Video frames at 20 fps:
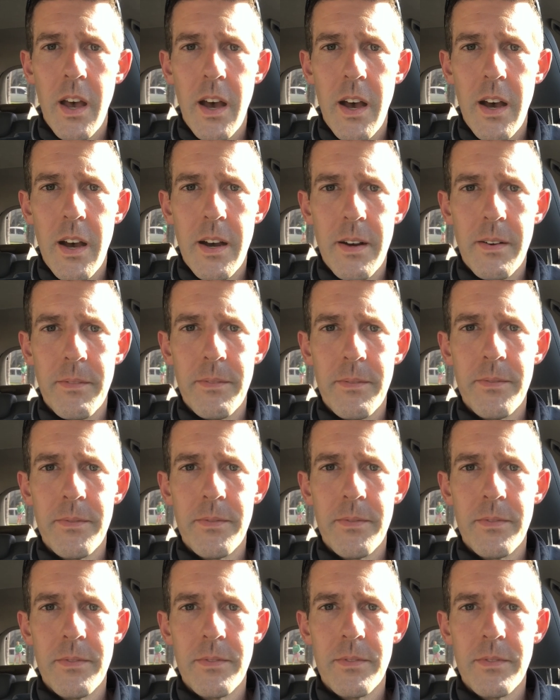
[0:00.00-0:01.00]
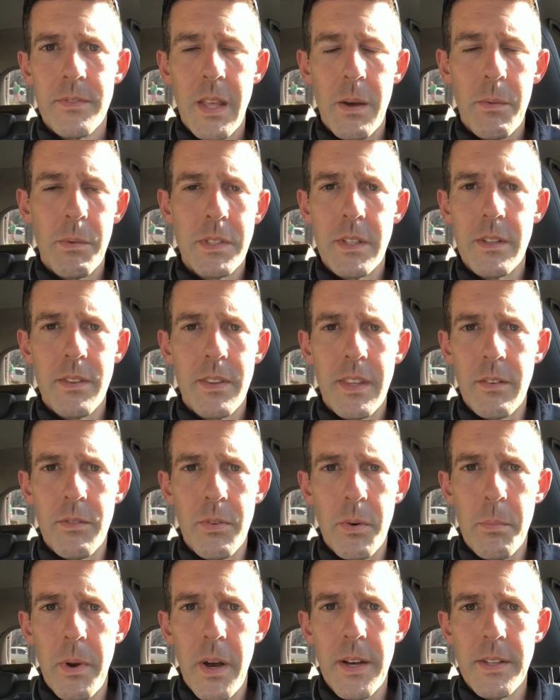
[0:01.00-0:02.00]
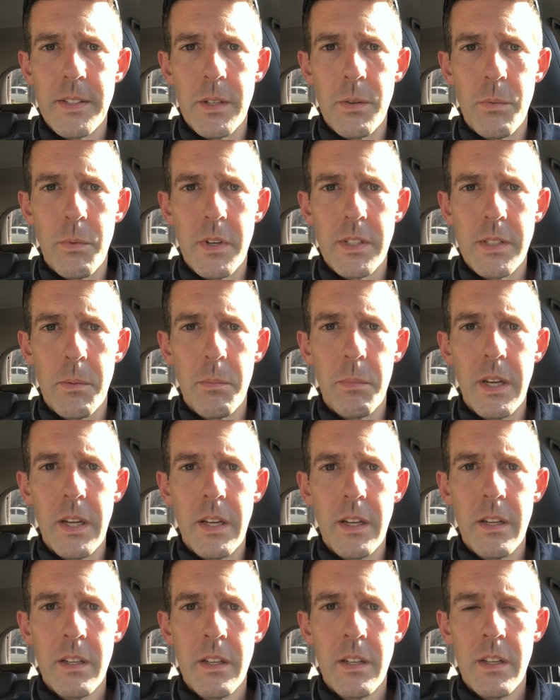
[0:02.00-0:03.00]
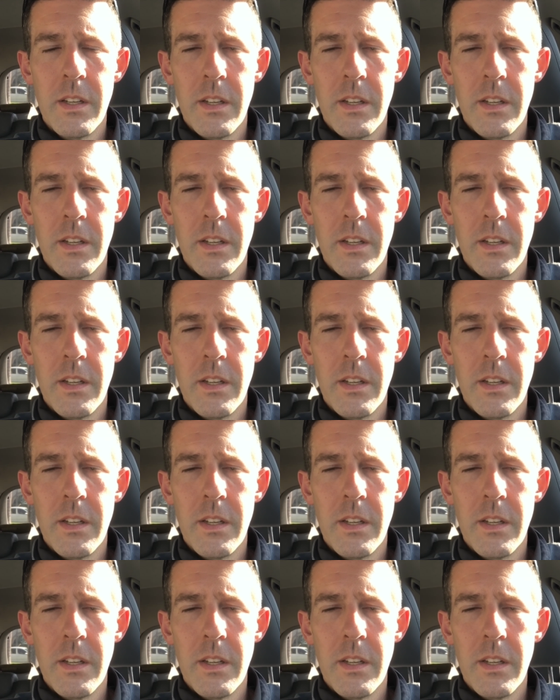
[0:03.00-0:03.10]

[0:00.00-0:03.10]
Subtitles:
That was a thing from Boston where somebody